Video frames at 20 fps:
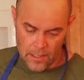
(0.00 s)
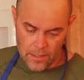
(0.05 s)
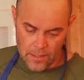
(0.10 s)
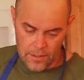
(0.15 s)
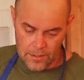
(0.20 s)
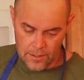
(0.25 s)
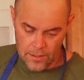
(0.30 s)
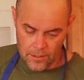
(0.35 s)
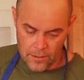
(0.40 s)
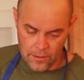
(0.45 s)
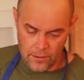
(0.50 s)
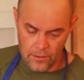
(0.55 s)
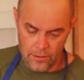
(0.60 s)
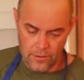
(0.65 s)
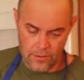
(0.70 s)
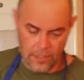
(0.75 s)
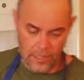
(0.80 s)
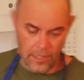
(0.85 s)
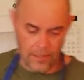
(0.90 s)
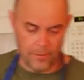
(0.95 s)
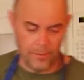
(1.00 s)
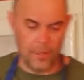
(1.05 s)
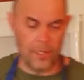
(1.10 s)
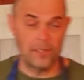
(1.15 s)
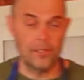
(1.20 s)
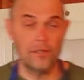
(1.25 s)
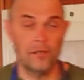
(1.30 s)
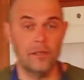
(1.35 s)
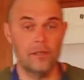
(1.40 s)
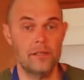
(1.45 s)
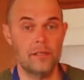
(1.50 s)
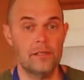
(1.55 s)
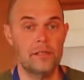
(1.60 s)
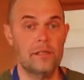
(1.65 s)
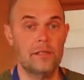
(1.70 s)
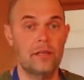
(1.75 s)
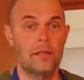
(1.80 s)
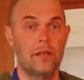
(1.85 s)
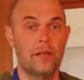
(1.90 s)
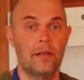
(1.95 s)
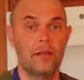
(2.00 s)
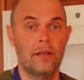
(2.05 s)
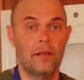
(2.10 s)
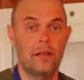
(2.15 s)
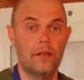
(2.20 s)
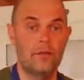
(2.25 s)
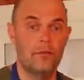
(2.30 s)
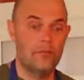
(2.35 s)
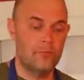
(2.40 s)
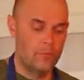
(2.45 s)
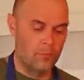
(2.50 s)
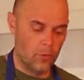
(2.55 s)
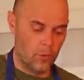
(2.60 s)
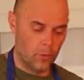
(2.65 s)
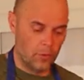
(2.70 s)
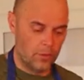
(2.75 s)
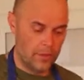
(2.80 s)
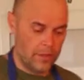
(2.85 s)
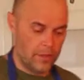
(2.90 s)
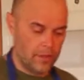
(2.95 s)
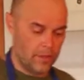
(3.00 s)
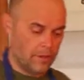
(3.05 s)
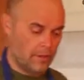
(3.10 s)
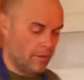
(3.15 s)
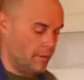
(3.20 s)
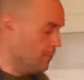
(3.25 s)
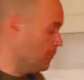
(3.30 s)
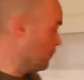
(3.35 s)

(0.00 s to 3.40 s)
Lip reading: So now that my sauce is at a rolling